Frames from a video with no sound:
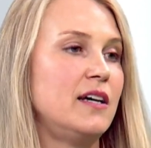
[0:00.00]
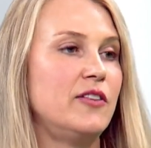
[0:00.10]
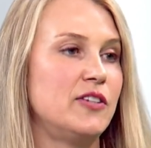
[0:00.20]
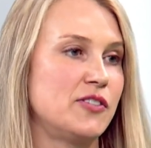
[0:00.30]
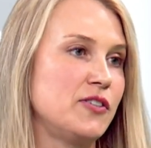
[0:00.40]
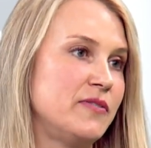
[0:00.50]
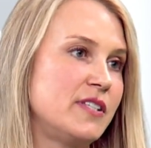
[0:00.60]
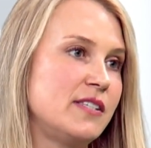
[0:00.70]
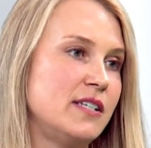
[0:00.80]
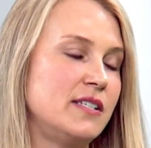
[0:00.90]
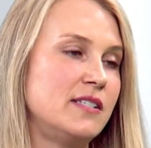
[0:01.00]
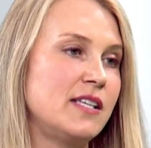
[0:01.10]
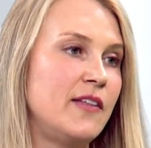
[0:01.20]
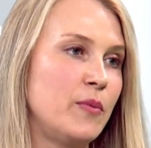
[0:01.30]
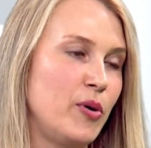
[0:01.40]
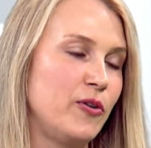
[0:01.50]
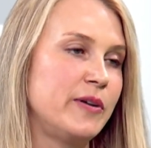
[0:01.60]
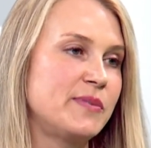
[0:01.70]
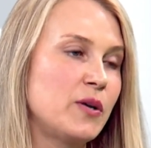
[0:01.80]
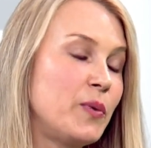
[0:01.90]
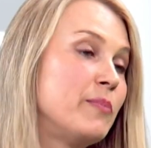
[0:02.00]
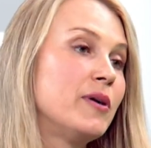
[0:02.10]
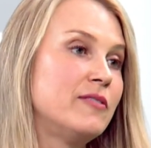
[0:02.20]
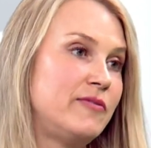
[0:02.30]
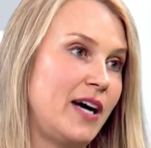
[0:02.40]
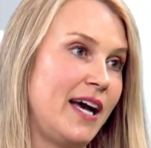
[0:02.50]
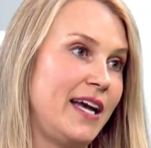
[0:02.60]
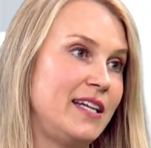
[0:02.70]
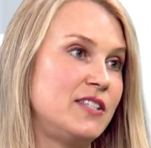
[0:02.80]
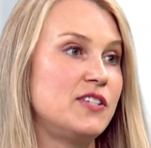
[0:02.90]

the services and the programs that we provide to